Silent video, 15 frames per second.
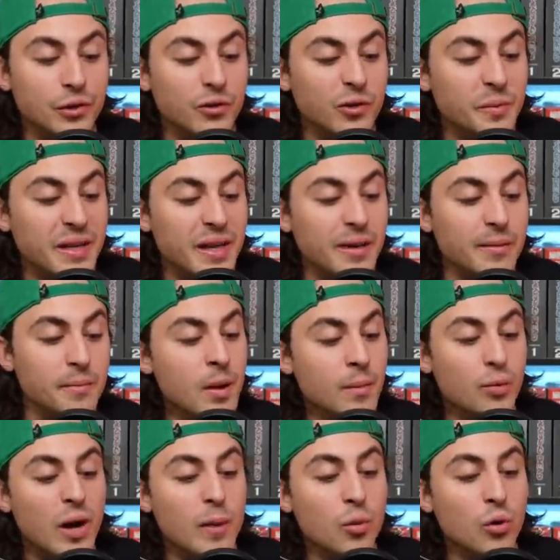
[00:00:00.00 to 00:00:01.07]
going to be getting
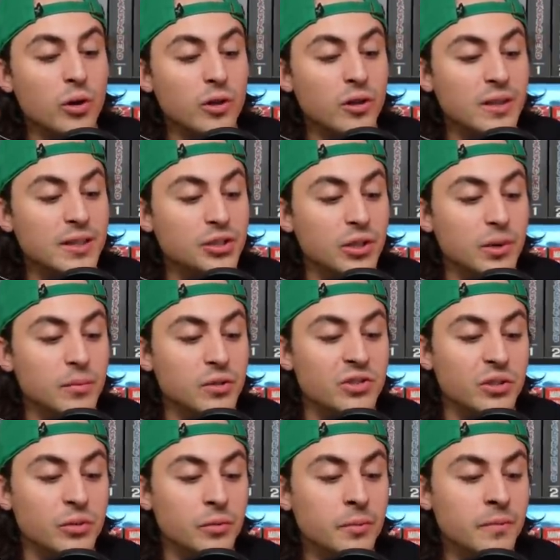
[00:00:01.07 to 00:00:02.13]
Primordial, issue number
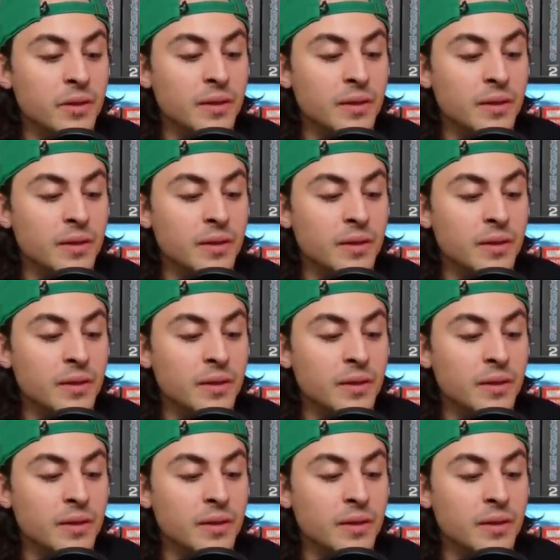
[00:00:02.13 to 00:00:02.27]
2.